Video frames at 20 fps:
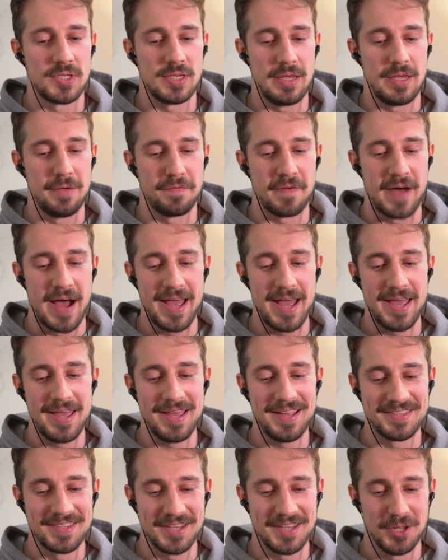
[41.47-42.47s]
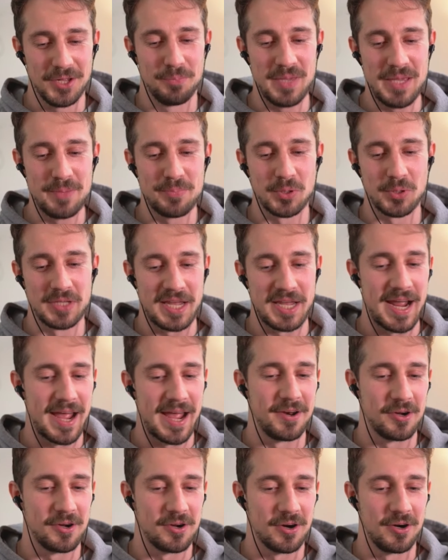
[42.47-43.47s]
If I tell people that I had
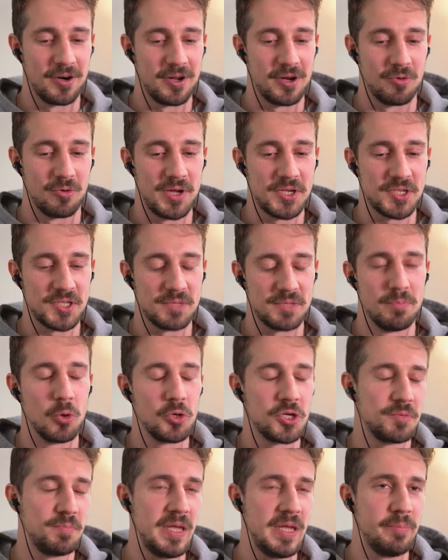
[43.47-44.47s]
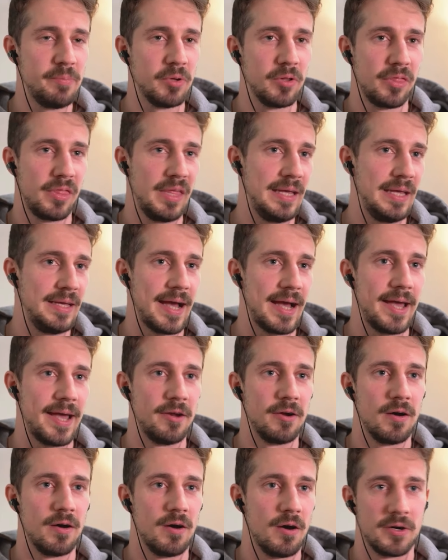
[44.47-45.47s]
a cardiac arrest, most people think I had a
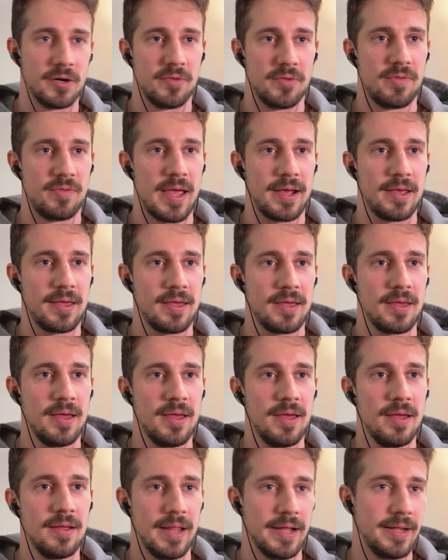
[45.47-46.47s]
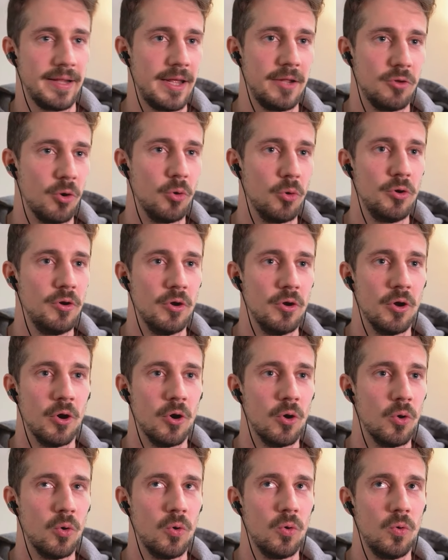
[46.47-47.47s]
heart attack. Like they don't
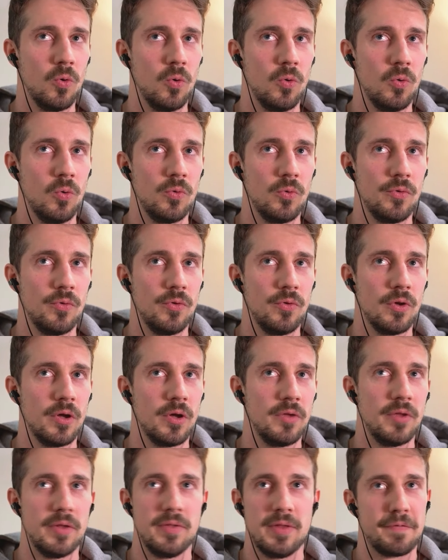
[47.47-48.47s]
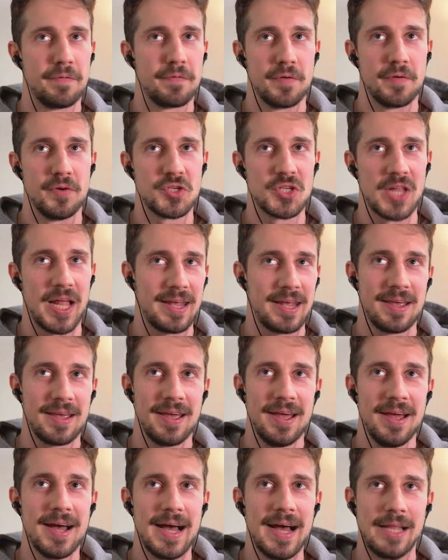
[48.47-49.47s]
know the difference. Like
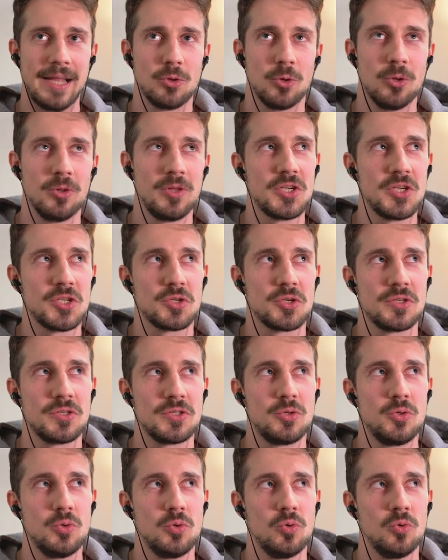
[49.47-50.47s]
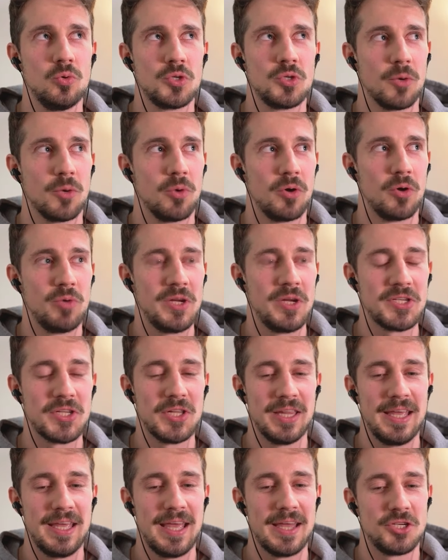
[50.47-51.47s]
I told this to someone
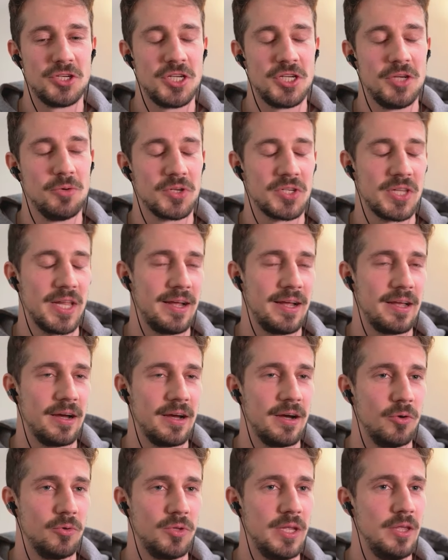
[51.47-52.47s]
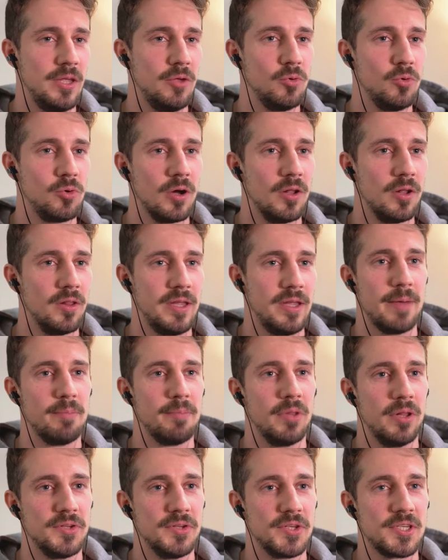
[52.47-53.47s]
recently, and she was like, "Oh, did you call the
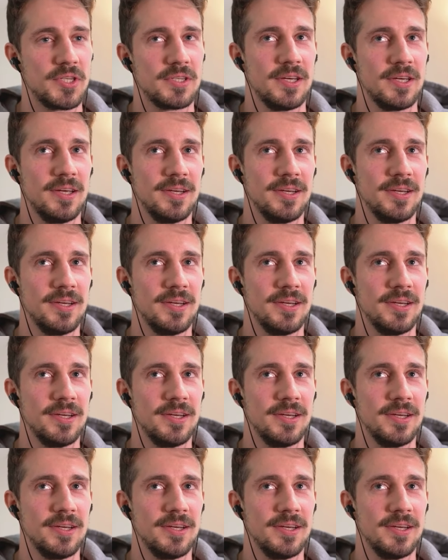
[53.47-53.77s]
ambulance?"